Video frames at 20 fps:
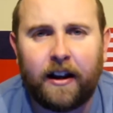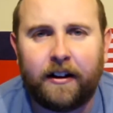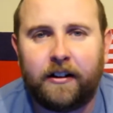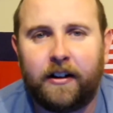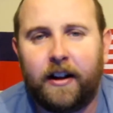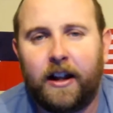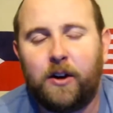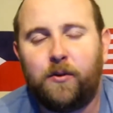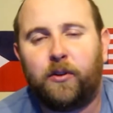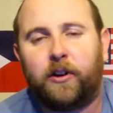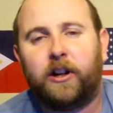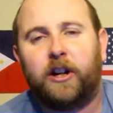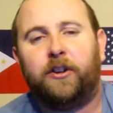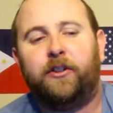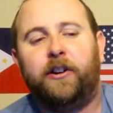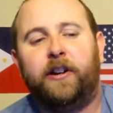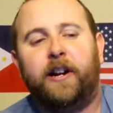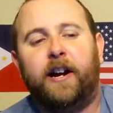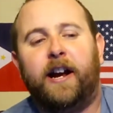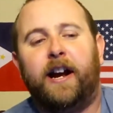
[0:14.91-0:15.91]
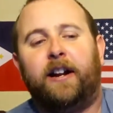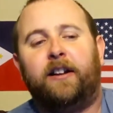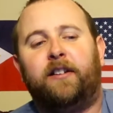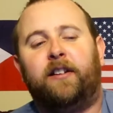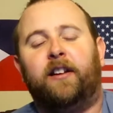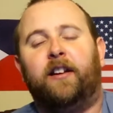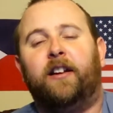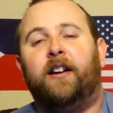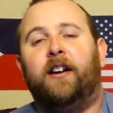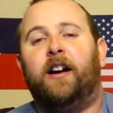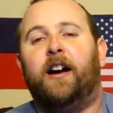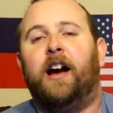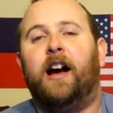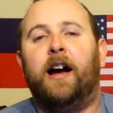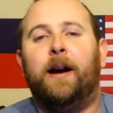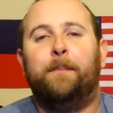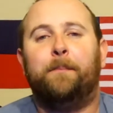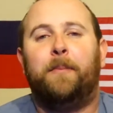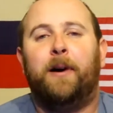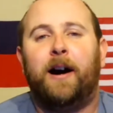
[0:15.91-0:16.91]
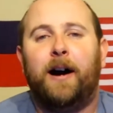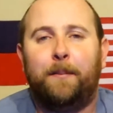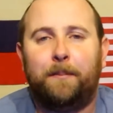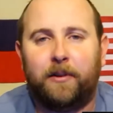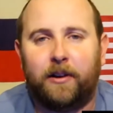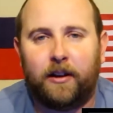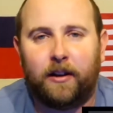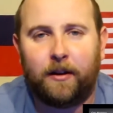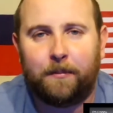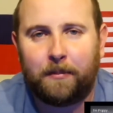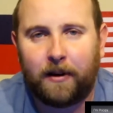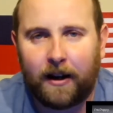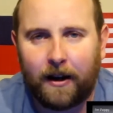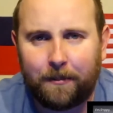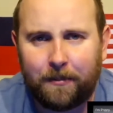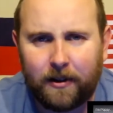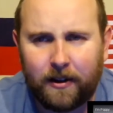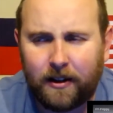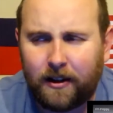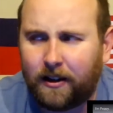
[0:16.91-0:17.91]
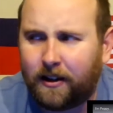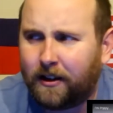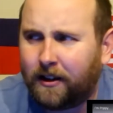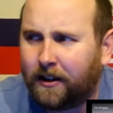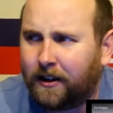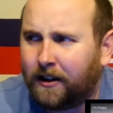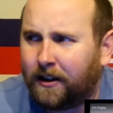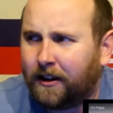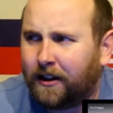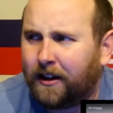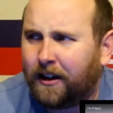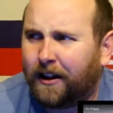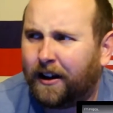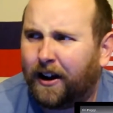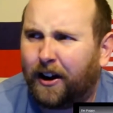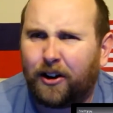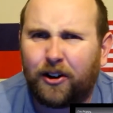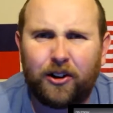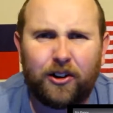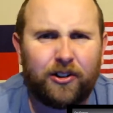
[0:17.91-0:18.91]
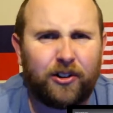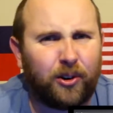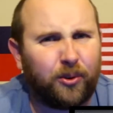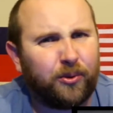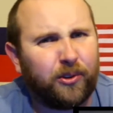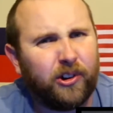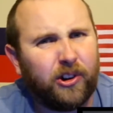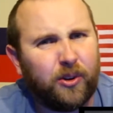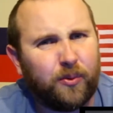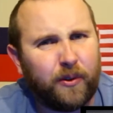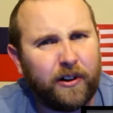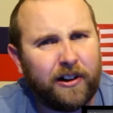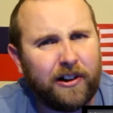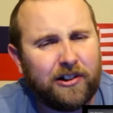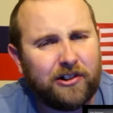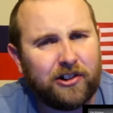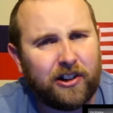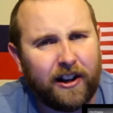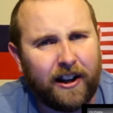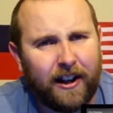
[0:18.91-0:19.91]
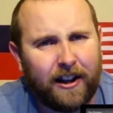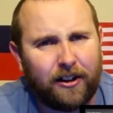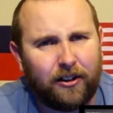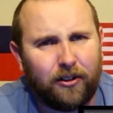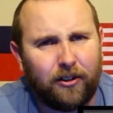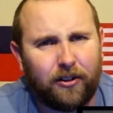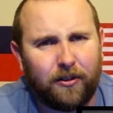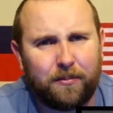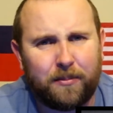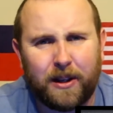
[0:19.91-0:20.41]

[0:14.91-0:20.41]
Today we're gonna react to I'm Poppy. Poppy, I heard, is a really weird channel.